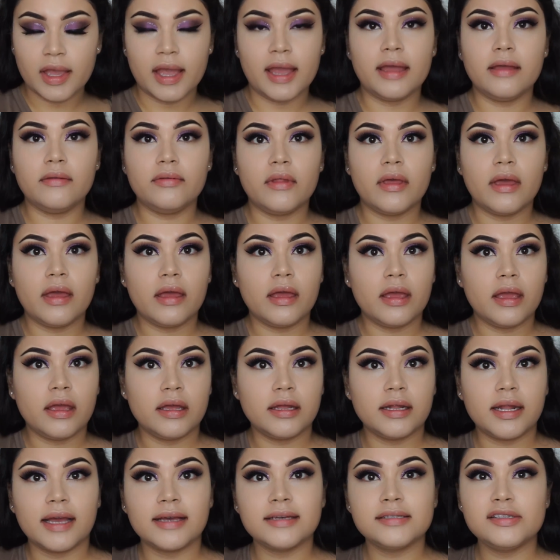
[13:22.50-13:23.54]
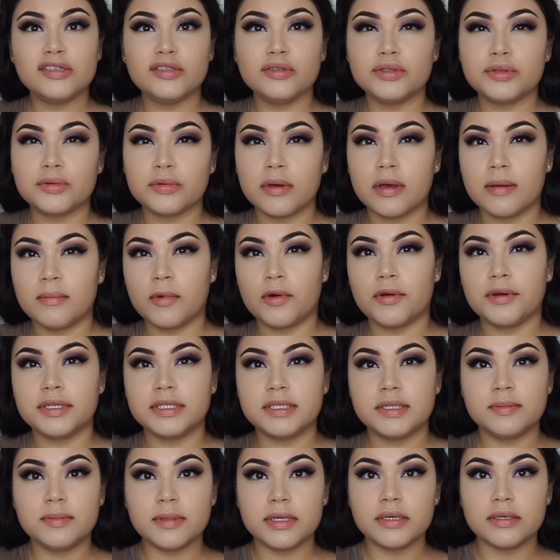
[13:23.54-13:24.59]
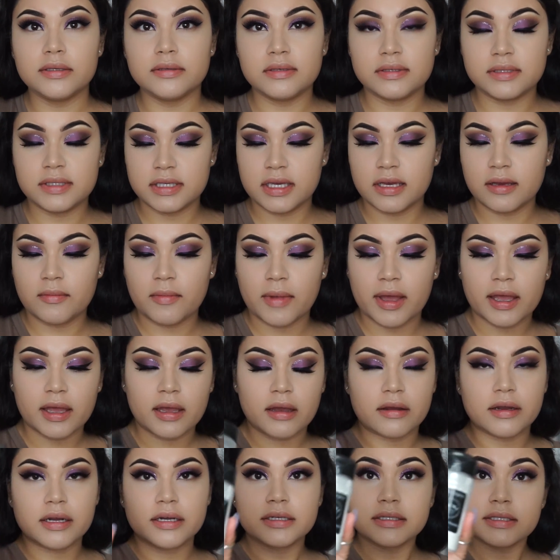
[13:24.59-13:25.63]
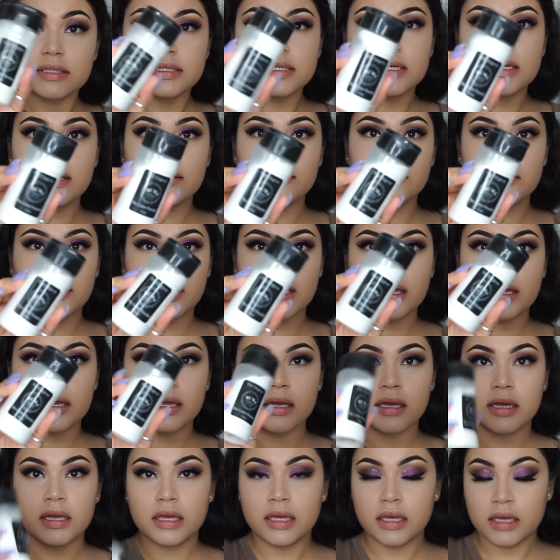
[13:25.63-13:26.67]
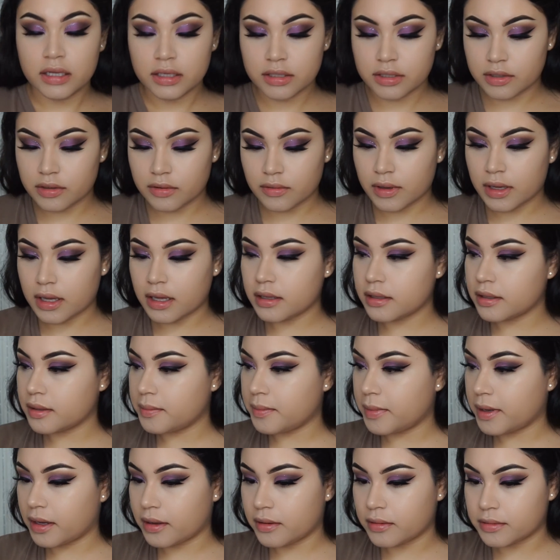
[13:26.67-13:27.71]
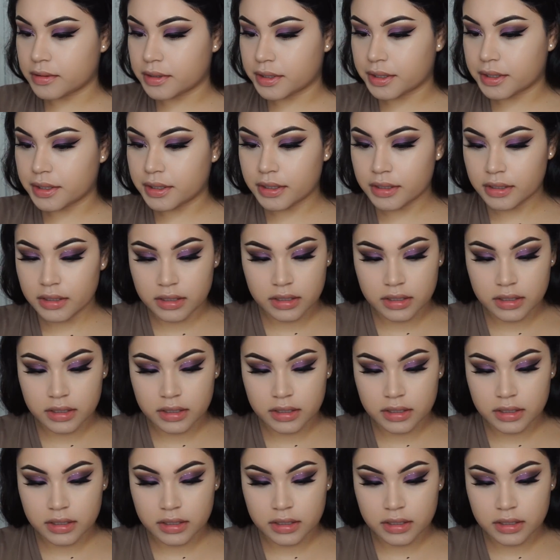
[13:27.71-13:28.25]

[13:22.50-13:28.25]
And then, as usual, I'm going to be using my RCMA No Color Powder.